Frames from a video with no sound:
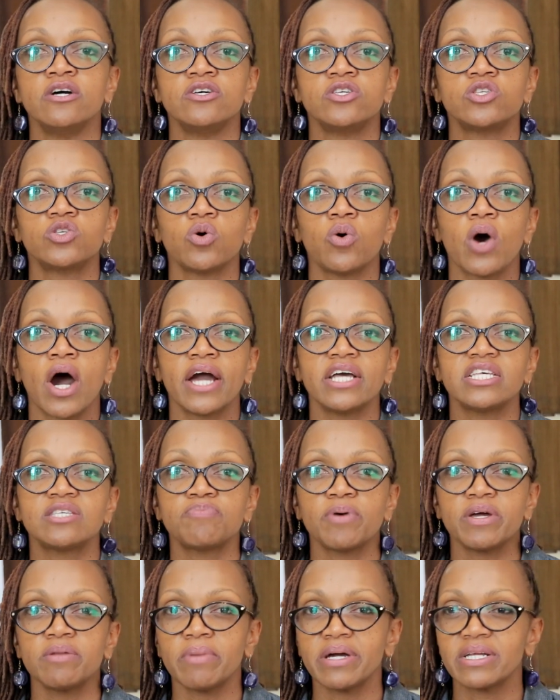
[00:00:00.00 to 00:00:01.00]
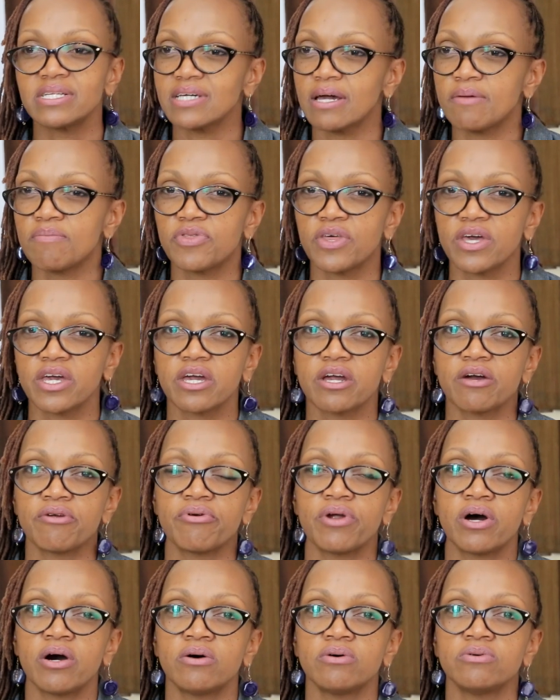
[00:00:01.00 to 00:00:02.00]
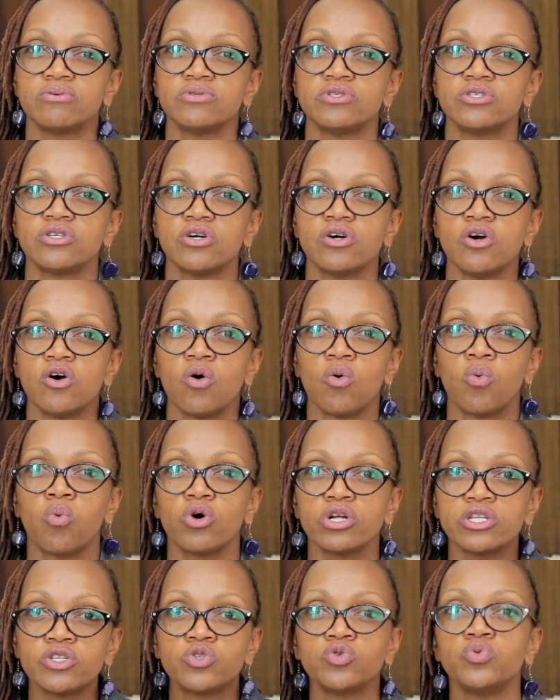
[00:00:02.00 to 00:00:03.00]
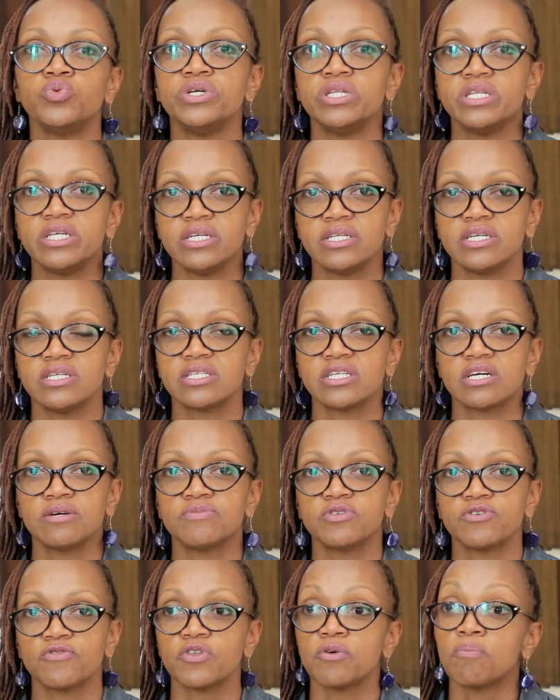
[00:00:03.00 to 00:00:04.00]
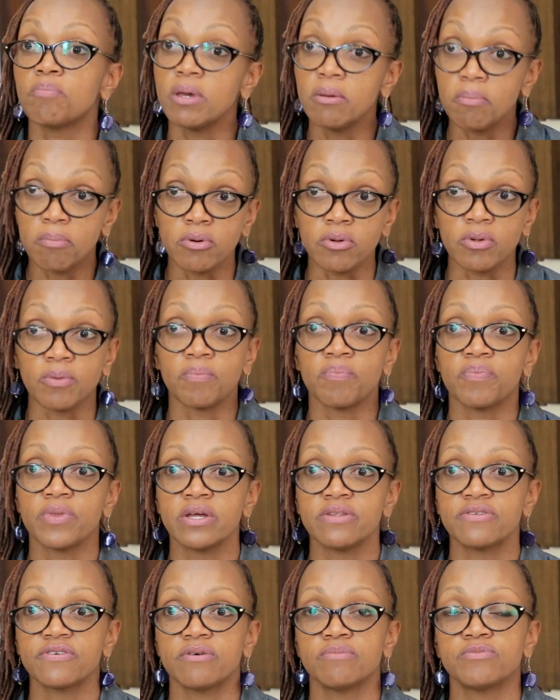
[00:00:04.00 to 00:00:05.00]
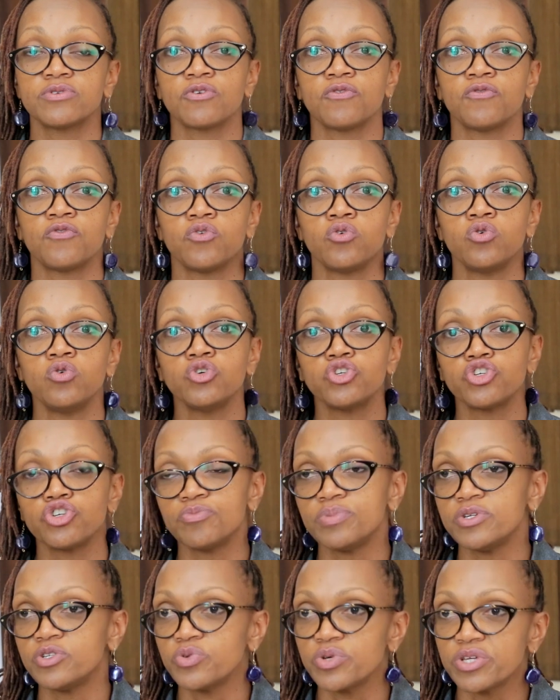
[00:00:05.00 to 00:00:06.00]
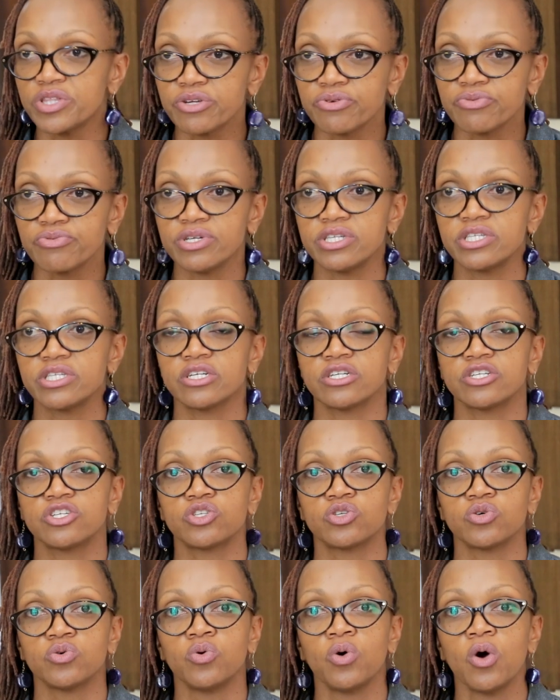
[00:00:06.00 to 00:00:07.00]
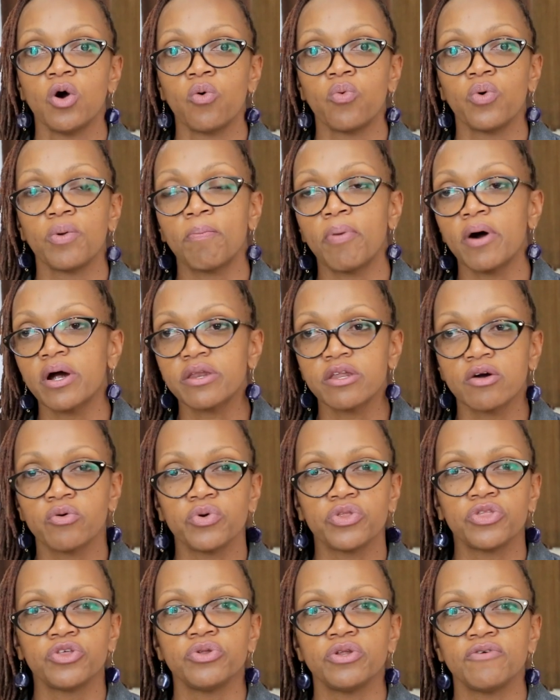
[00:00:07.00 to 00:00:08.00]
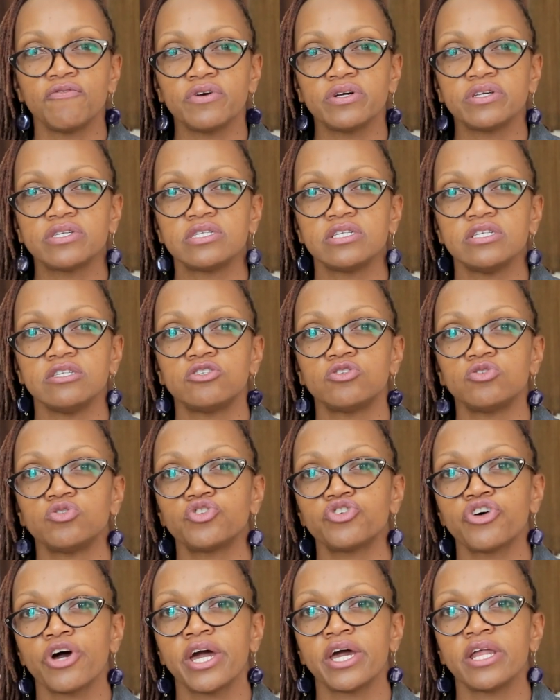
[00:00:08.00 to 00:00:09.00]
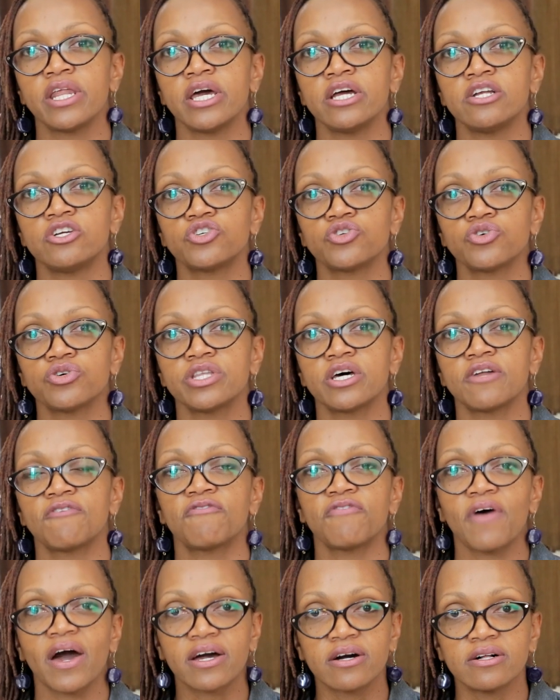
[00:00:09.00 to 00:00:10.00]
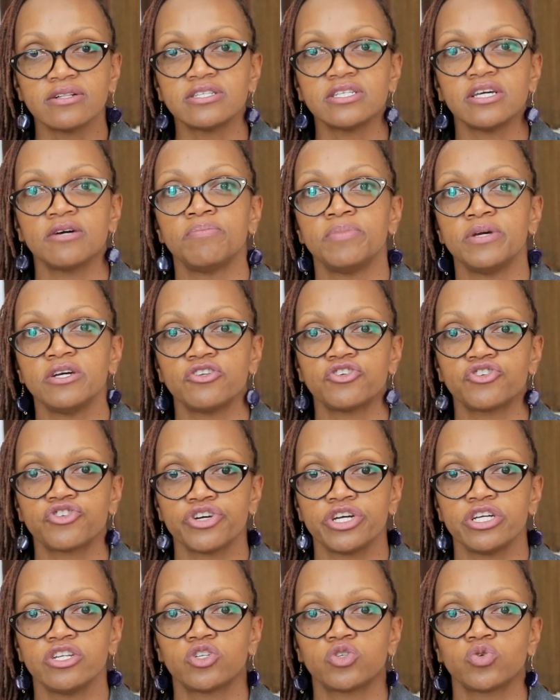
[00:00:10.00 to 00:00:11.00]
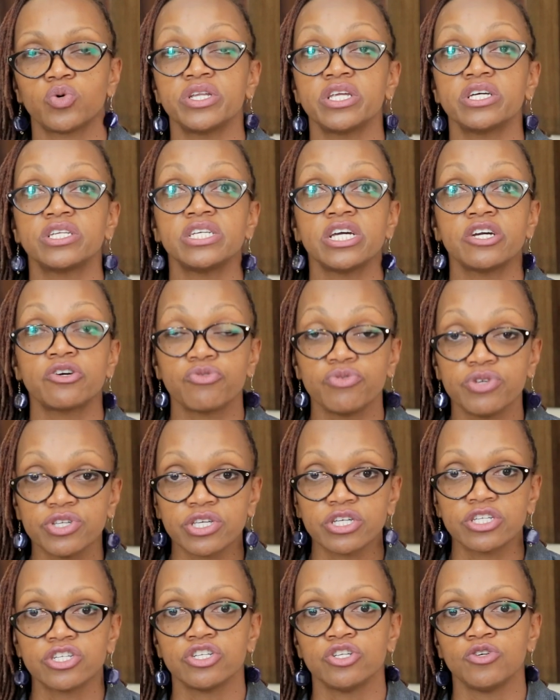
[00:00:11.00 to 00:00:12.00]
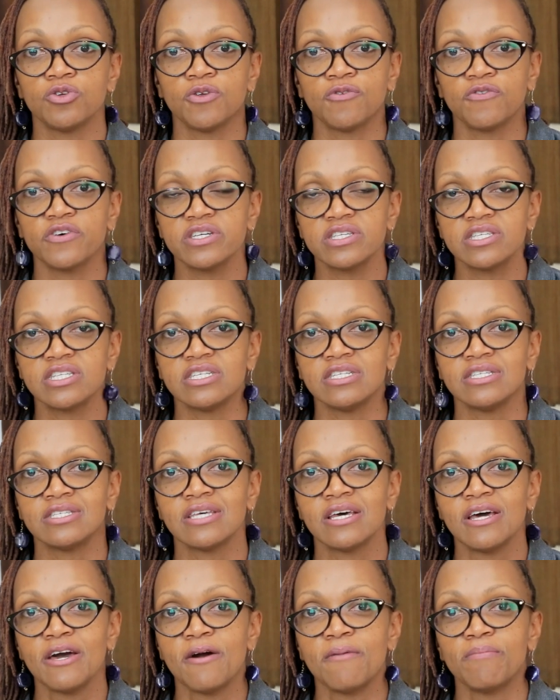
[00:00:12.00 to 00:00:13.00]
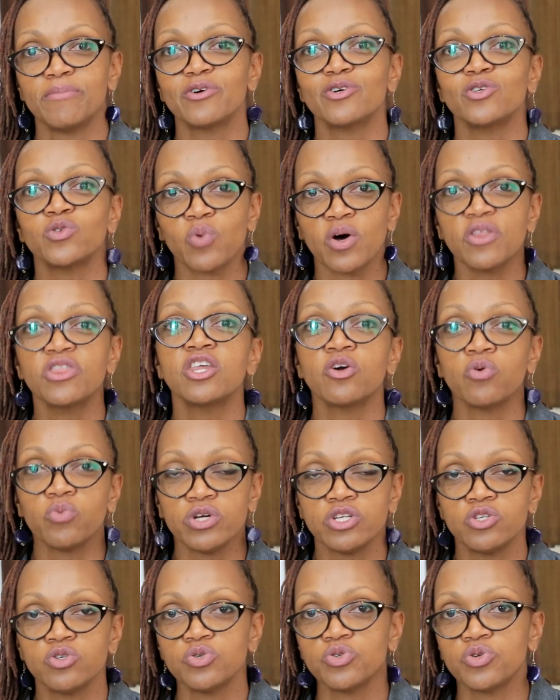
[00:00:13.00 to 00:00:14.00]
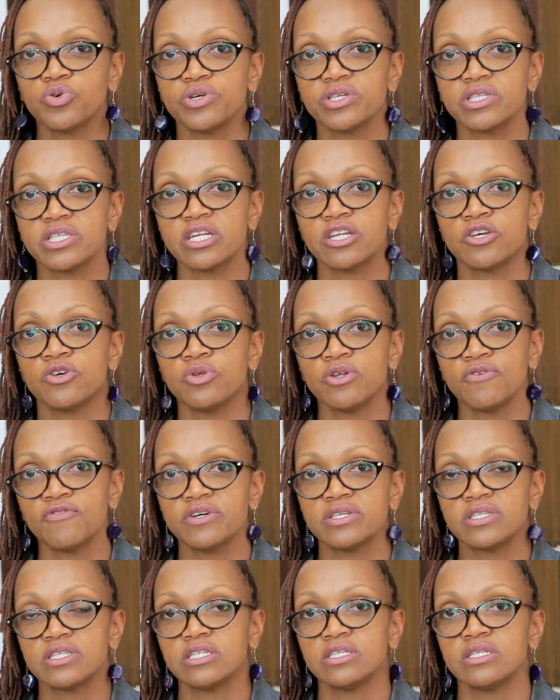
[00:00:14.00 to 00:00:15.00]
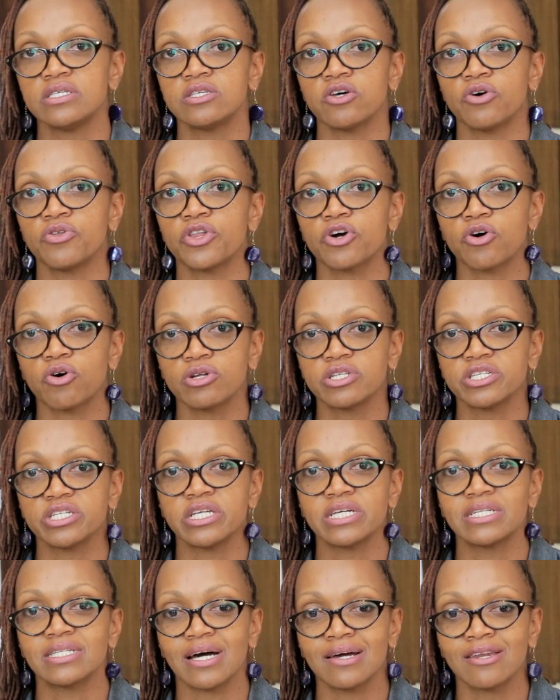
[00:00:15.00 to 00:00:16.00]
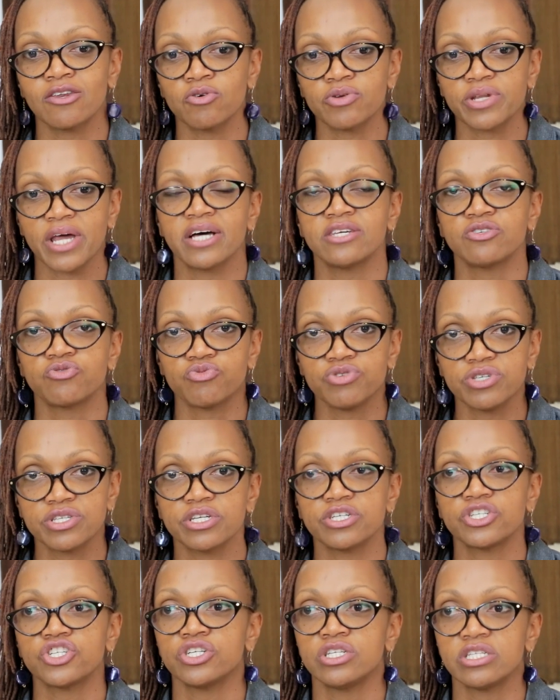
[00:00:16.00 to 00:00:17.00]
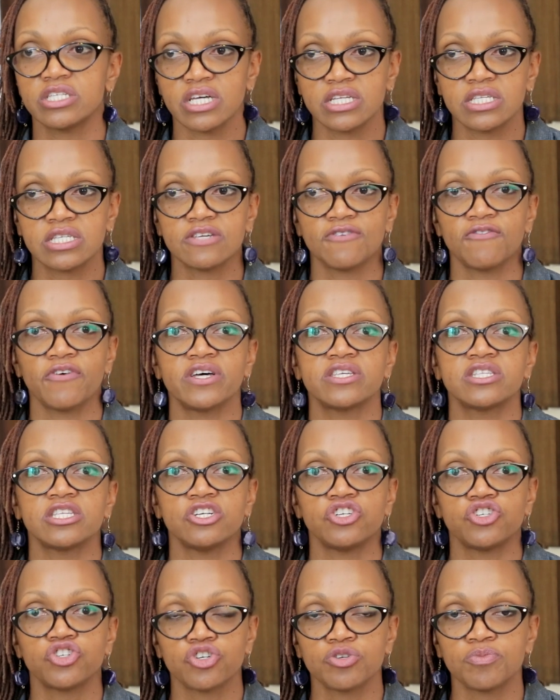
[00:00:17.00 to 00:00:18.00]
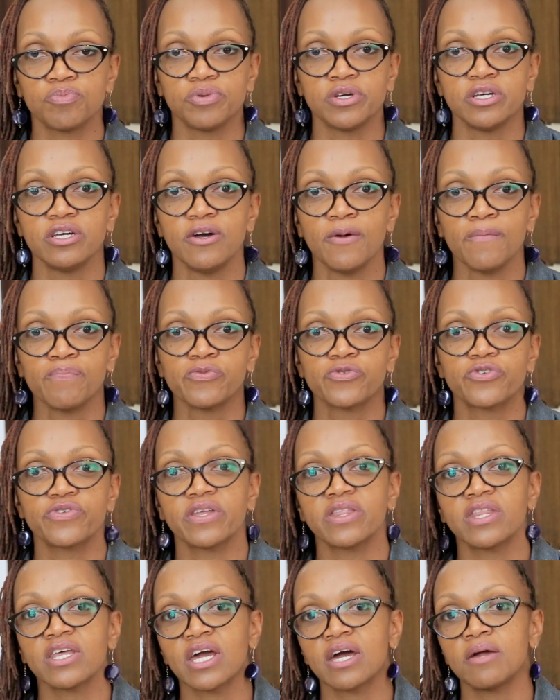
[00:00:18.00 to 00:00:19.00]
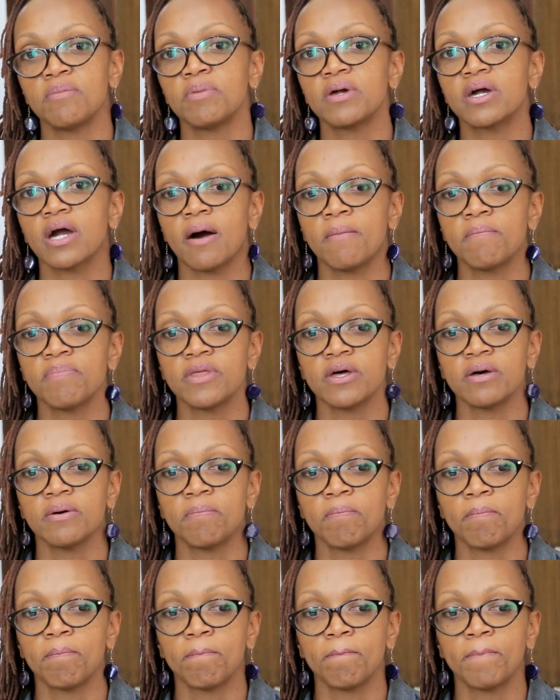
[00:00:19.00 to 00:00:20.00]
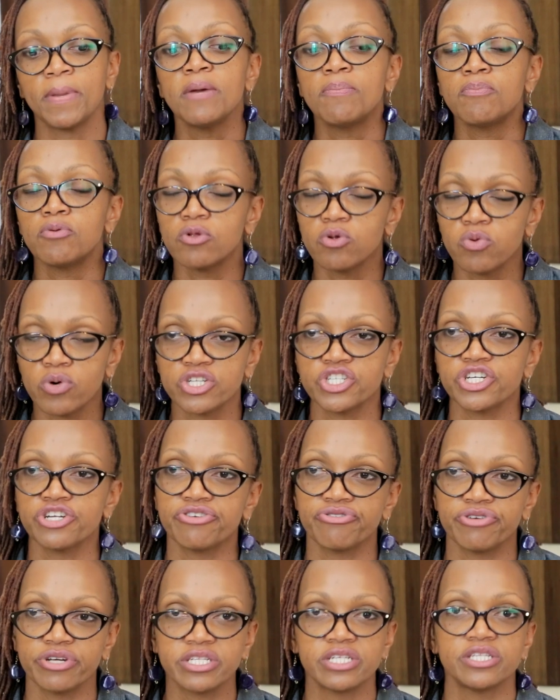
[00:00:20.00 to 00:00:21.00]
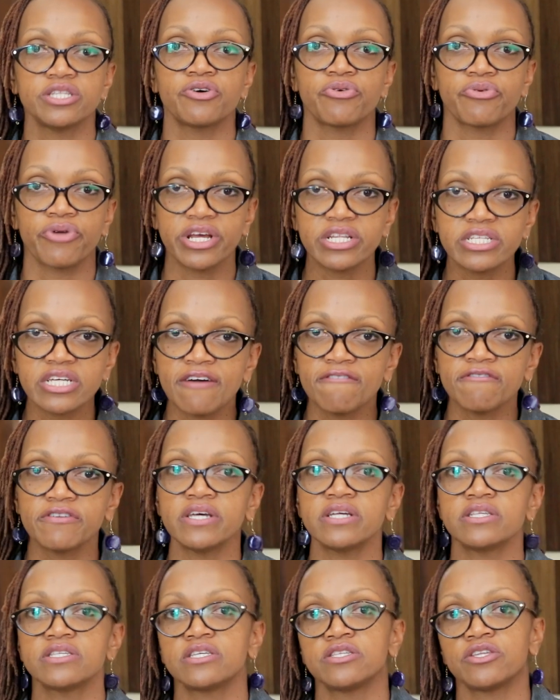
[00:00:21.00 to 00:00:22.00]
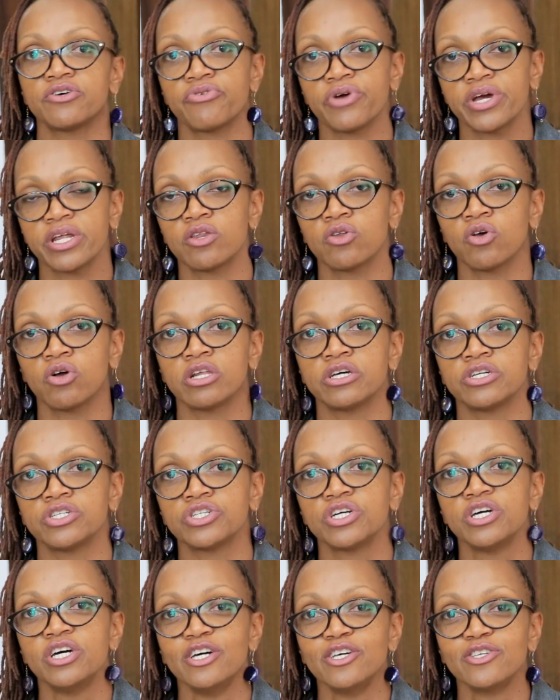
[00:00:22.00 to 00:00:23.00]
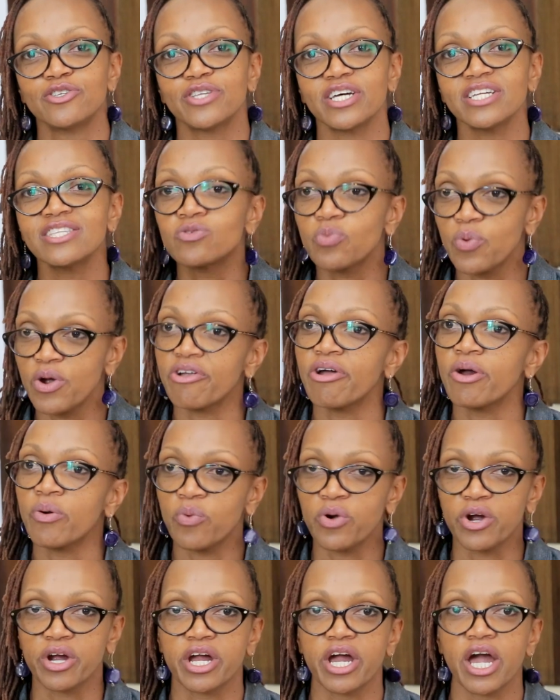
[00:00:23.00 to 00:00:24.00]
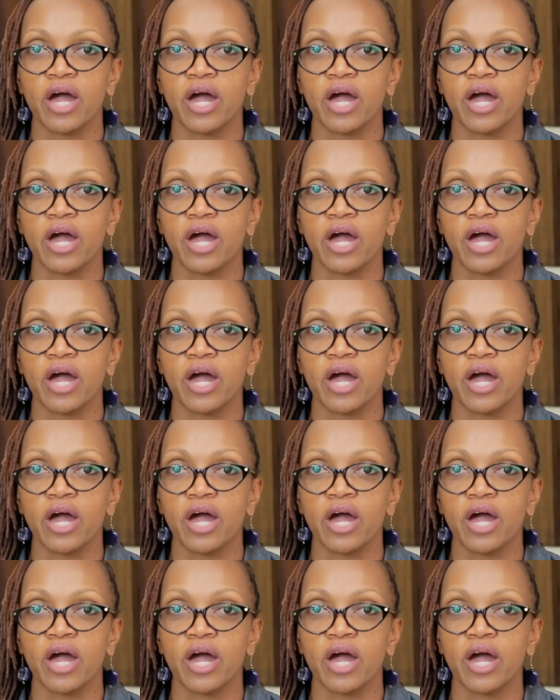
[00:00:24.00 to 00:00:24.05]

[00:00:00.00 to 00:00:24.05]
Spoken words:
So I spend my time thinking around, what do we need in terms of the people, in terms of who should be doing the research? So we partner with universities to try and ensure that faculty are being trained to undertake research in universities, because one thing we do know is that universities on the continent are not as research intensive as they should be, so that they can become the people who are generating the right evidence and the right knowledge. So that's where I work.